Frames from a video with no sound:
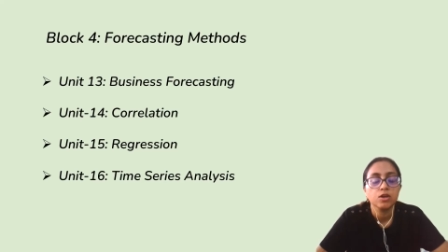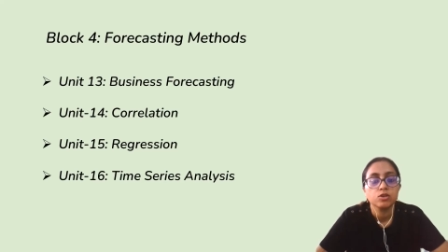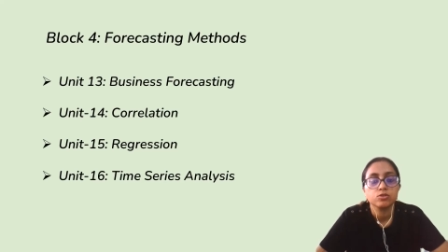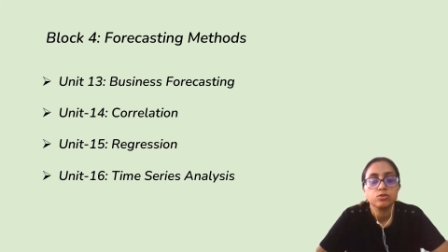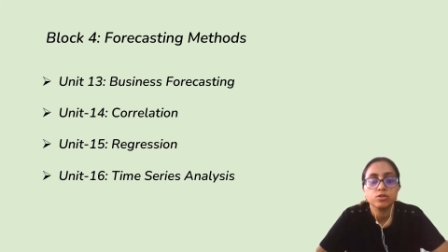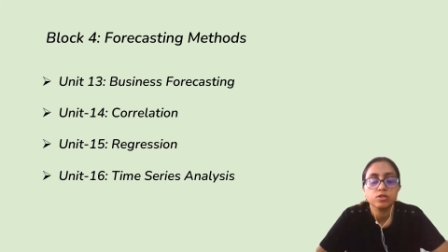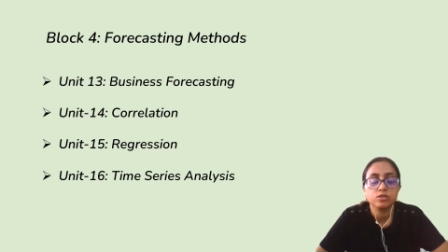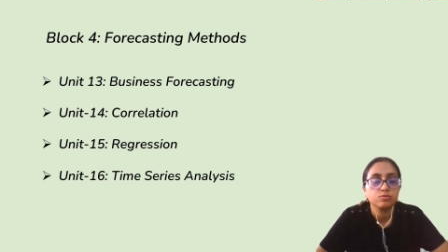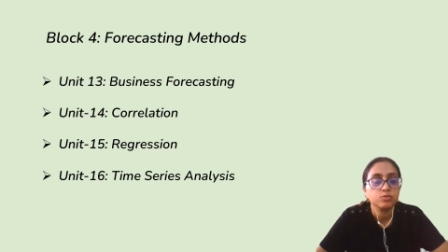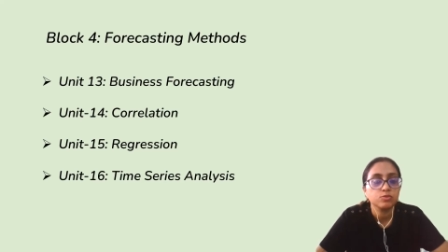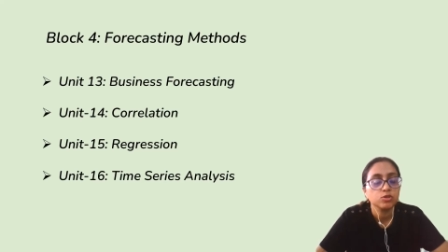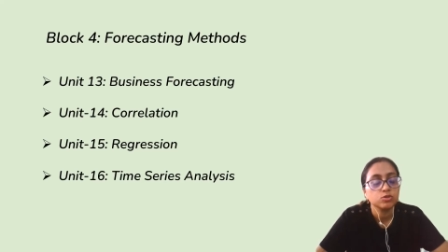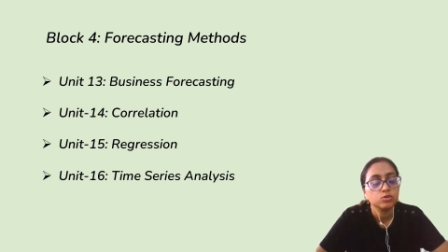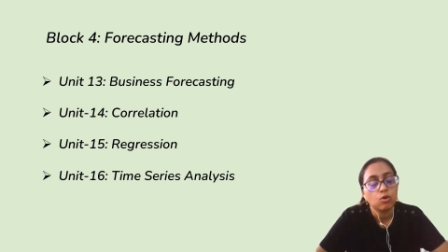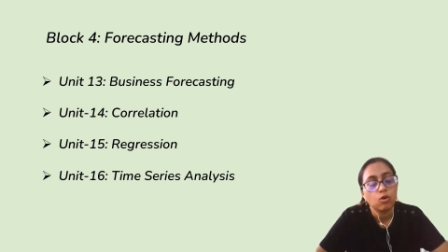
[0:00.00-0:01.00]
so
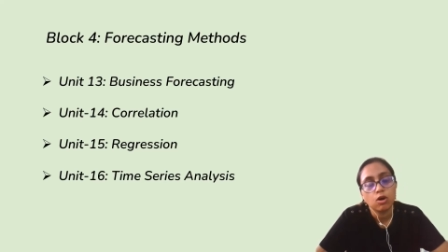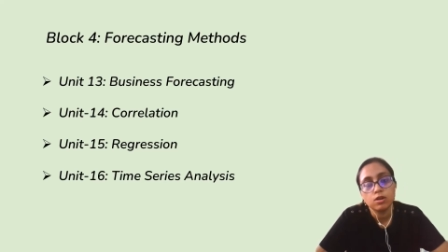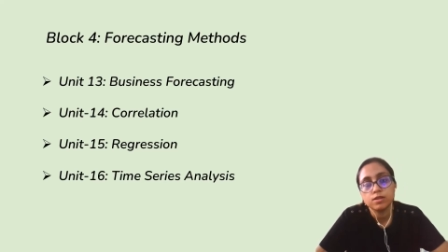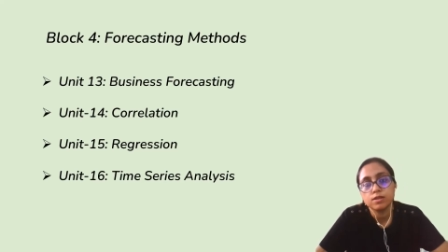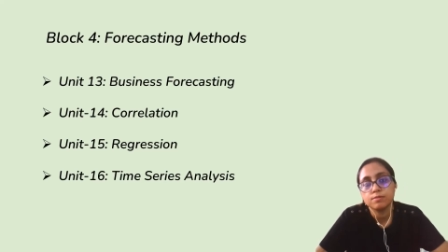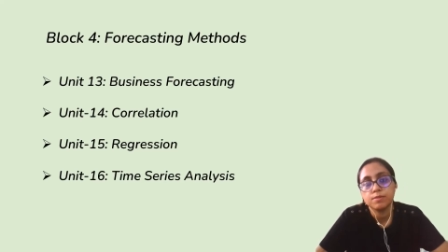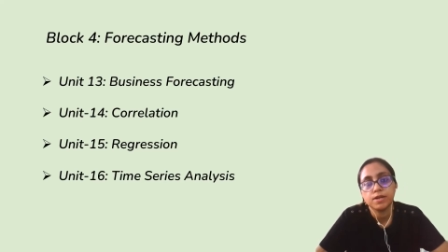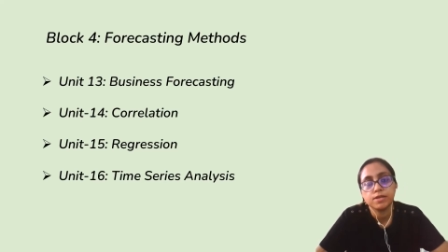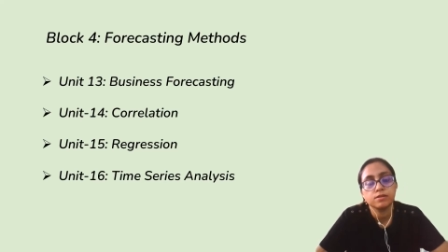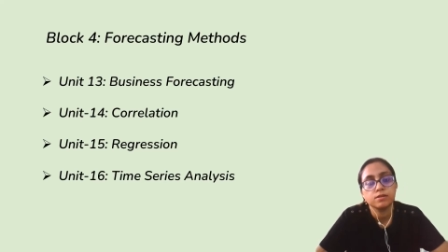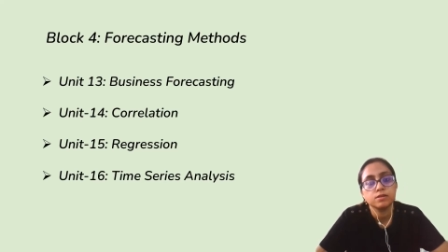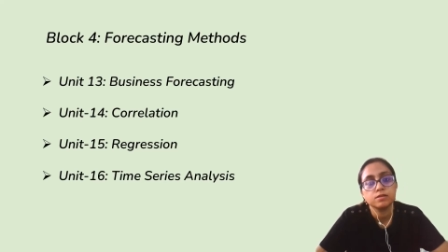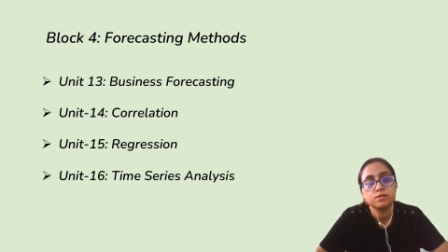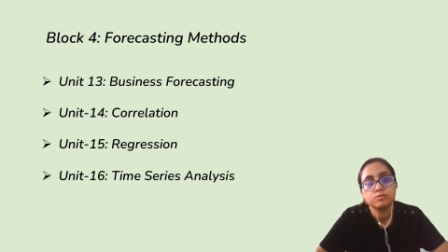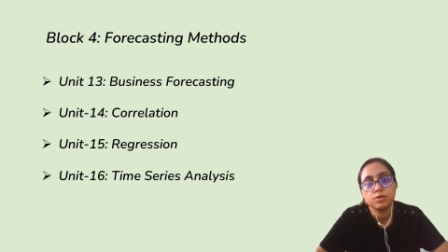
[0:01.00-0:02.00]
this all the
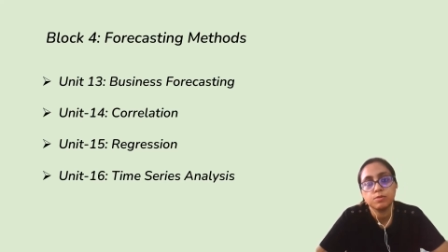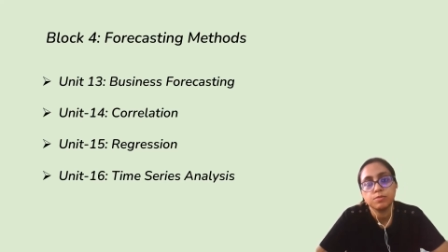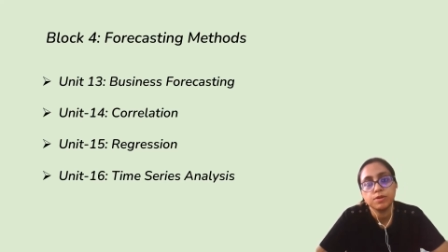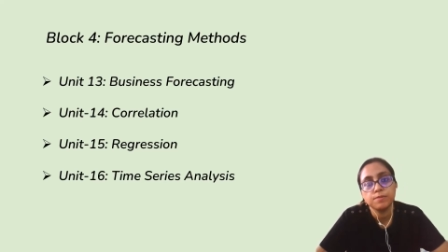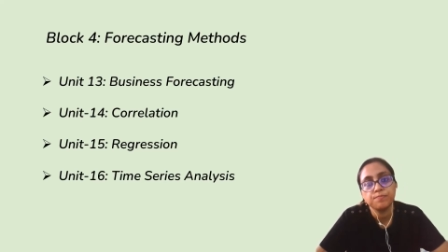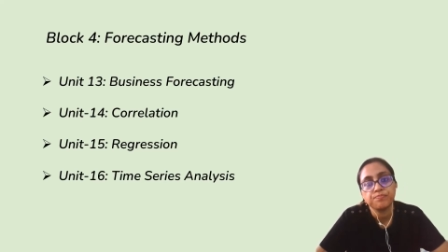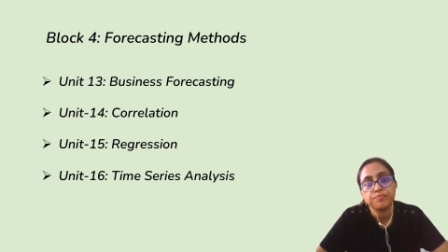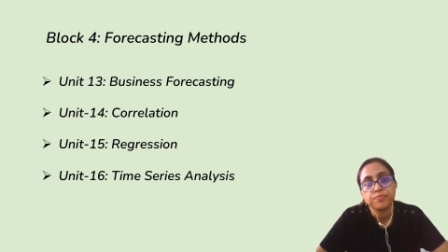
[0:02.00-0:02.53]
methods will be